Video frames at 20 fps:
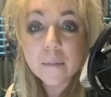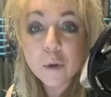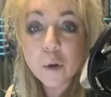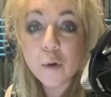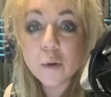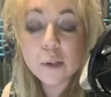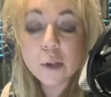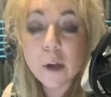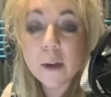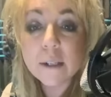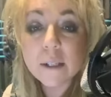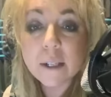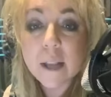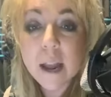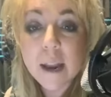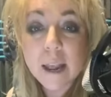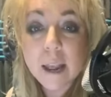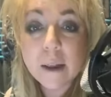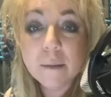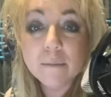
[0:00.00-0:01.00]
Who's going to
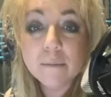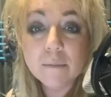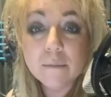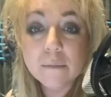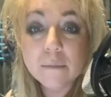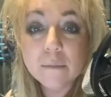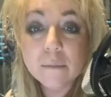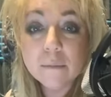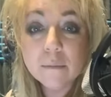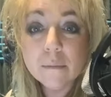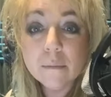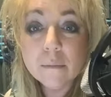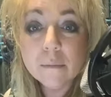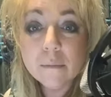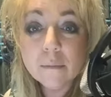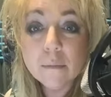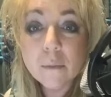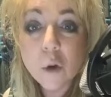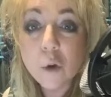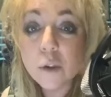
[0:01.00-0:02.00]
study it?
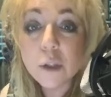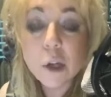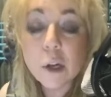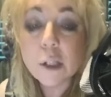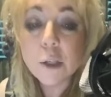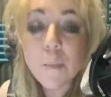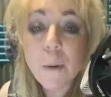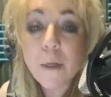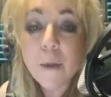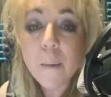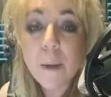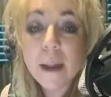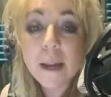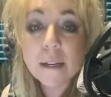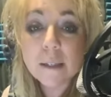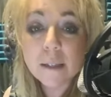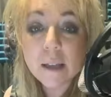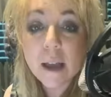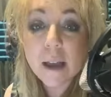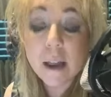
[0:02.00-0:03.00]
Who's going to spend the money
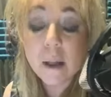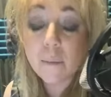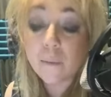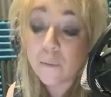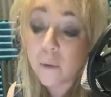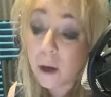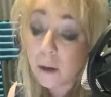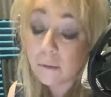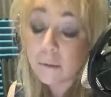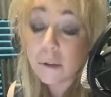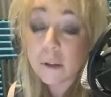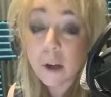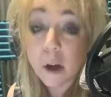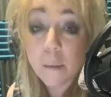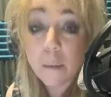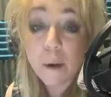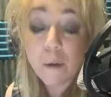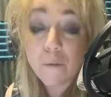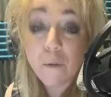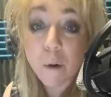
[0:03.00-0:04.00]
to study it? Well, it's going
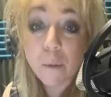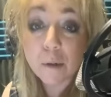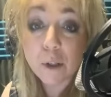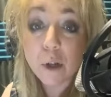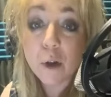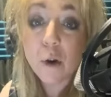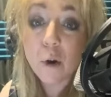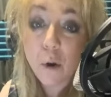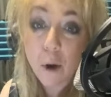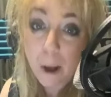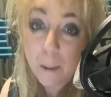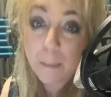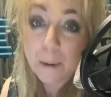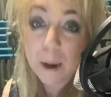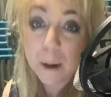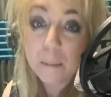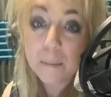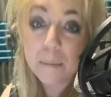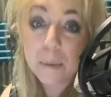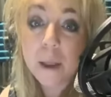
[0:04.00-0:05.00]
to be a pharmaceutical
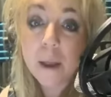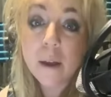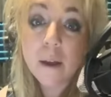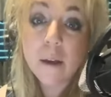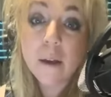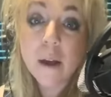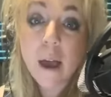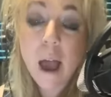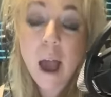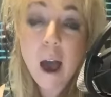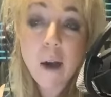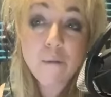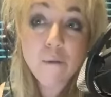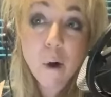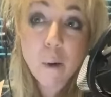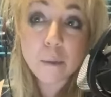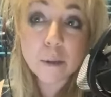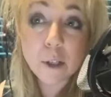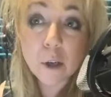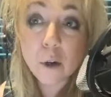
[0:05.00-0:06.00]
company. Have
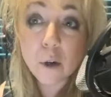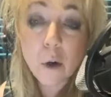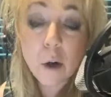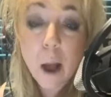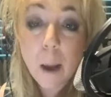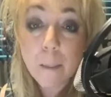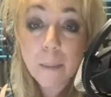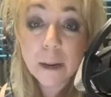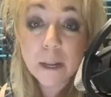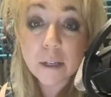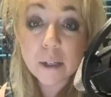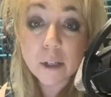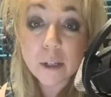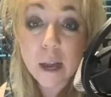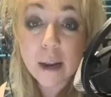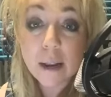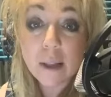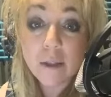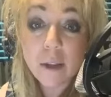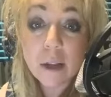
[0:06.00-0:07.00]
pharmaceutical companies
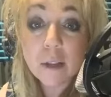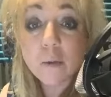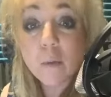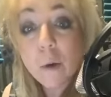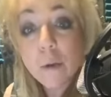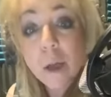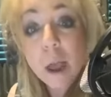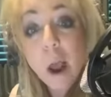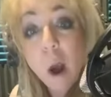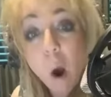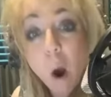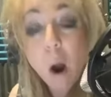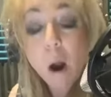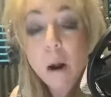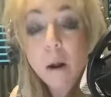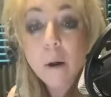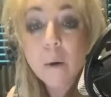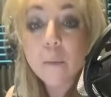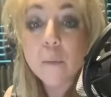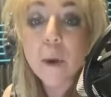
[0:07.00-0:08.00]
studied this? Well, they
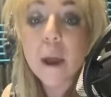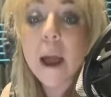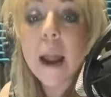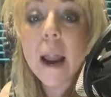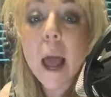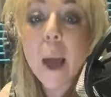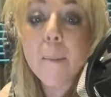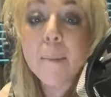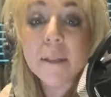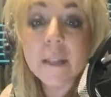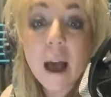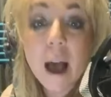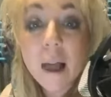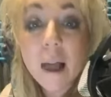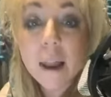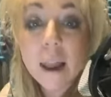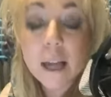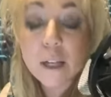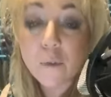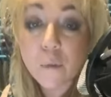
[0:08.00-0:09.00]
are. We got
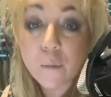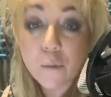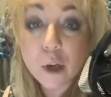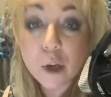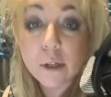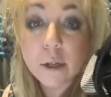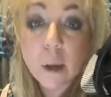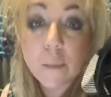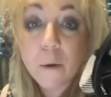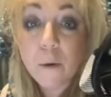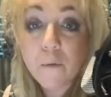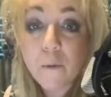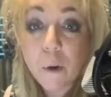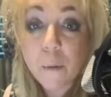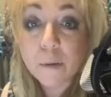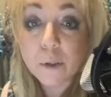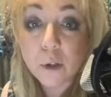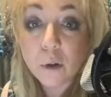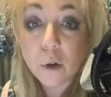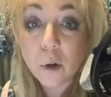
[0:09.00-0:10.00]
Epidiolex from GW
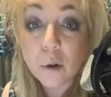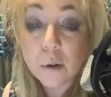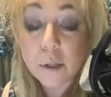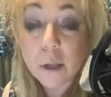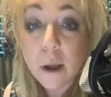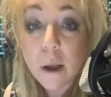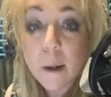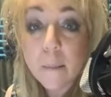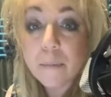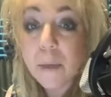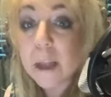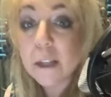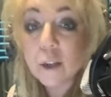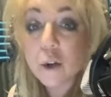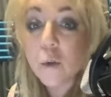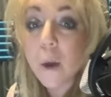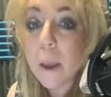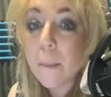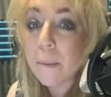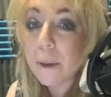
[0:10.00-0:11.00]
Pharmaceuticals. That's
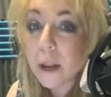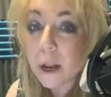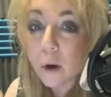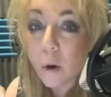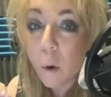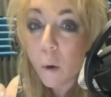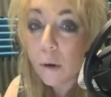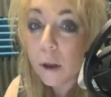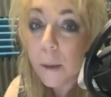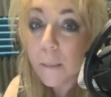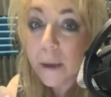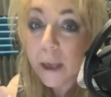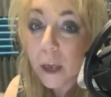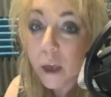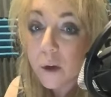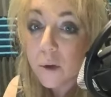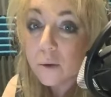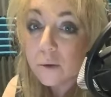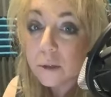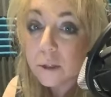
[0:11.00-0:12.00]
great, but it could only be
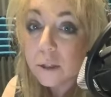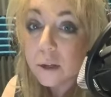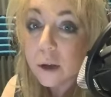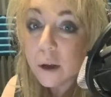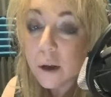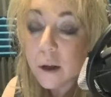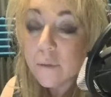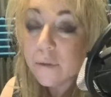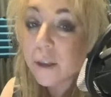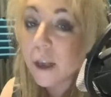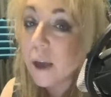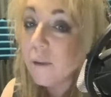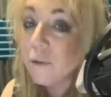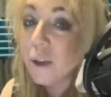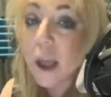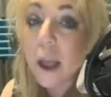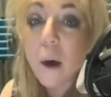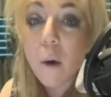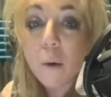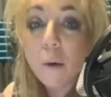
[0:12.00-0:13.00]
used. The
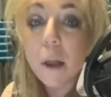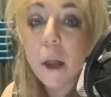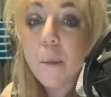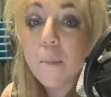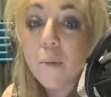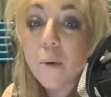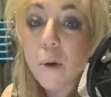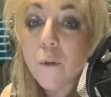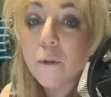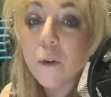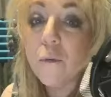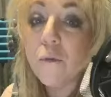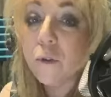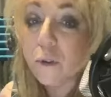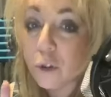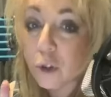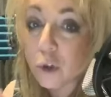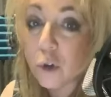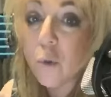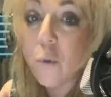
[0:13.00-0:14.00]
FDA only approved it
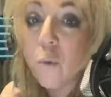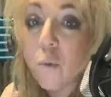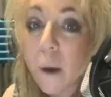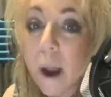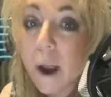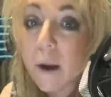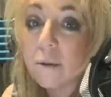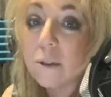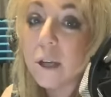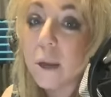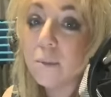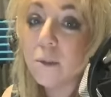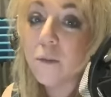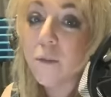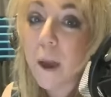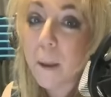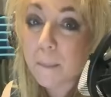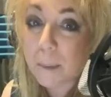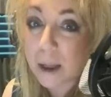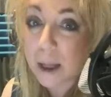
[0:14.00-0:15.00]
for two rare types
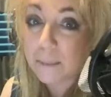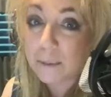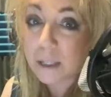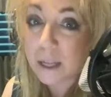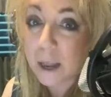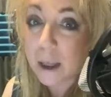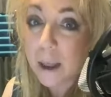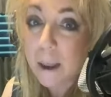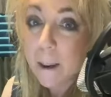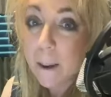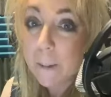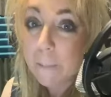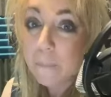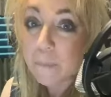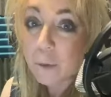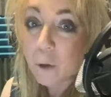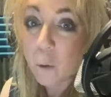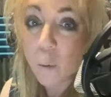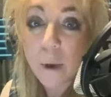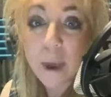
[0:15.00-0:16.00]
of epilepsy.
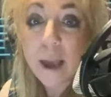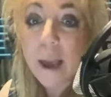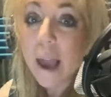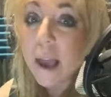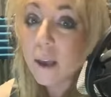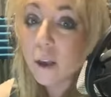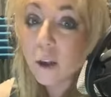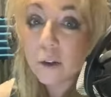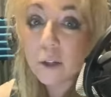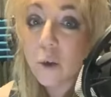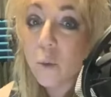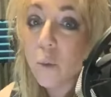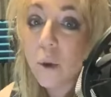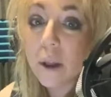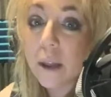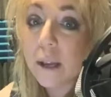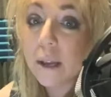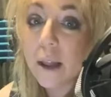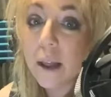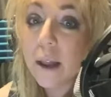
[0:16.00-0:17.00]
We can't use it
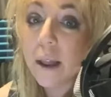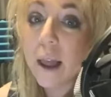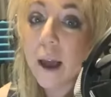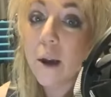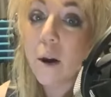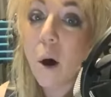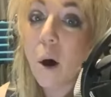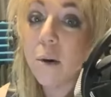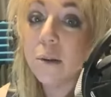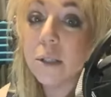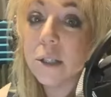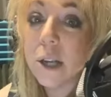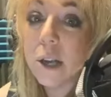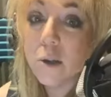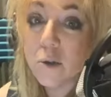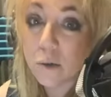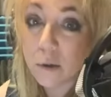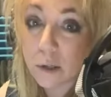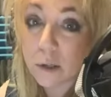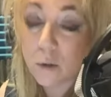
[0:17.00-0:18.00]
willy-nilly on all
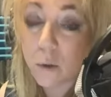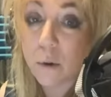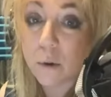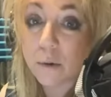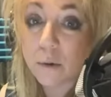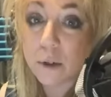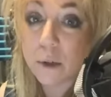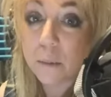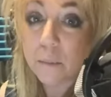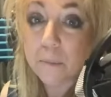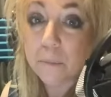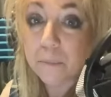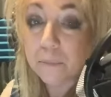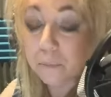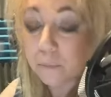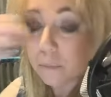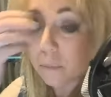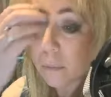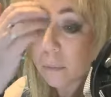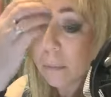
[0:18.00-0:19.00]
seizure disorders.
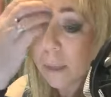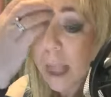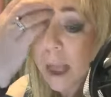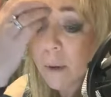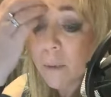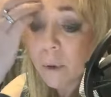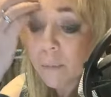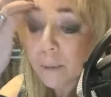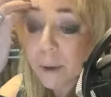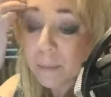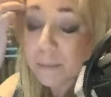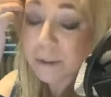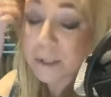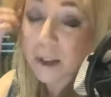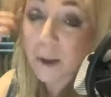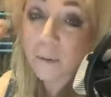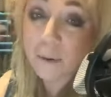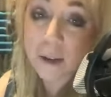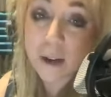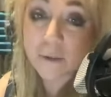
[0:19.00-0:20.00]
And when people
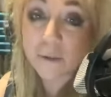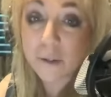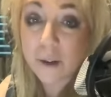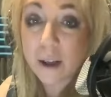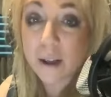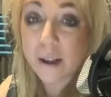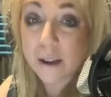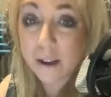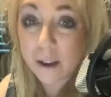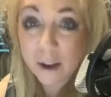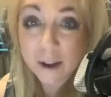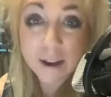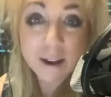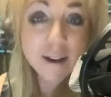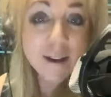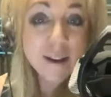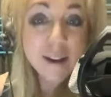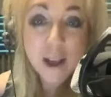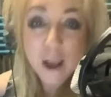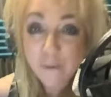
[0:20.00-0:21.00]
say, well, Dr. Daliah, look,
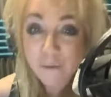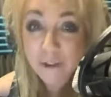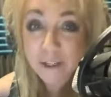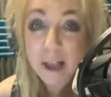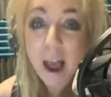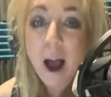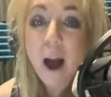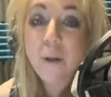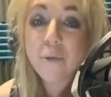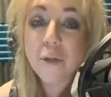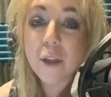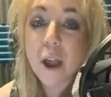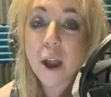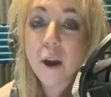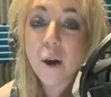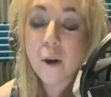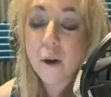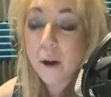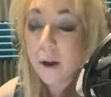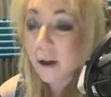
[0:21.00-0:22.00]
if it's out
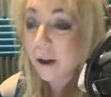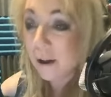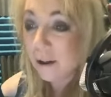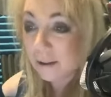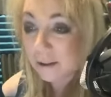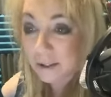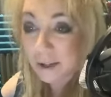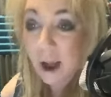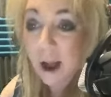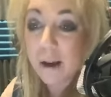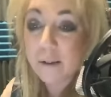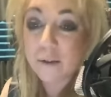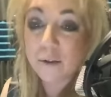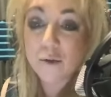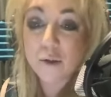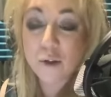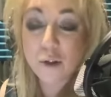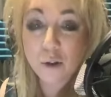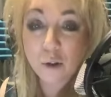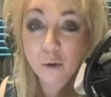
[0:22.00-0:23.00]
there,
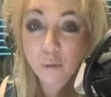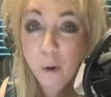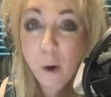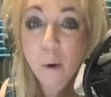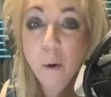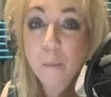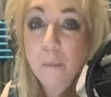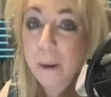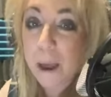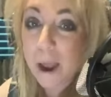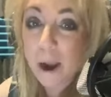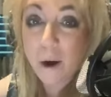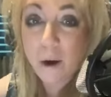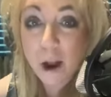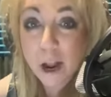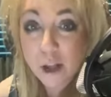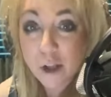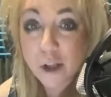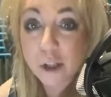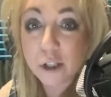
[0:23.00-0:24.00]
doctors should grow a pair
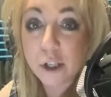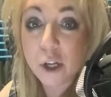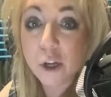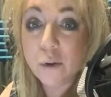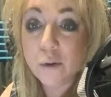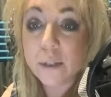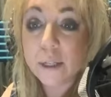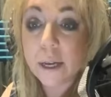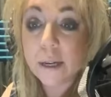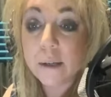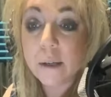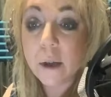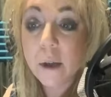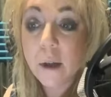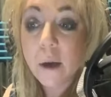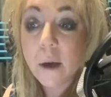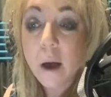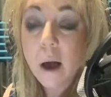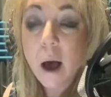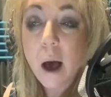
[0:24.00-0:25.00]
and just use it.
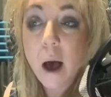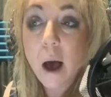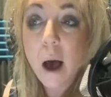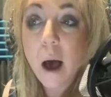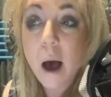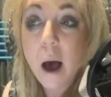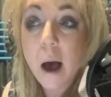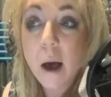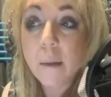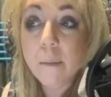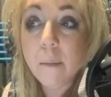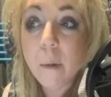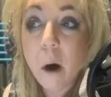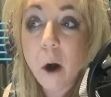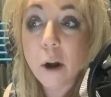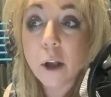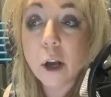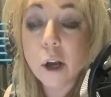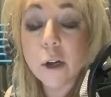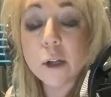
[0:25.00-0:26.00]

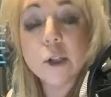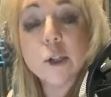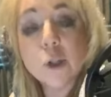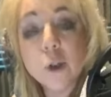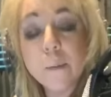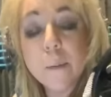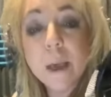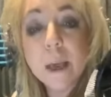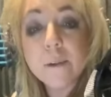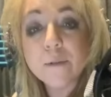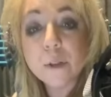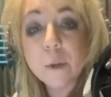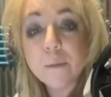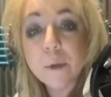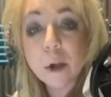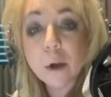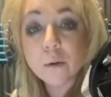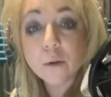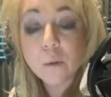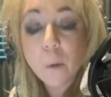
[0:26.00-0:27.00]
Are you going to sue me if
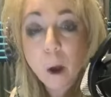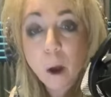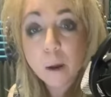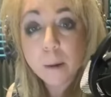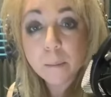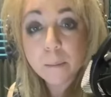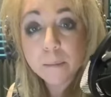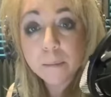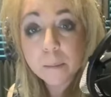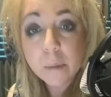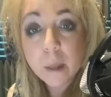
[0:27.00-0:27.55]
something goes wrong?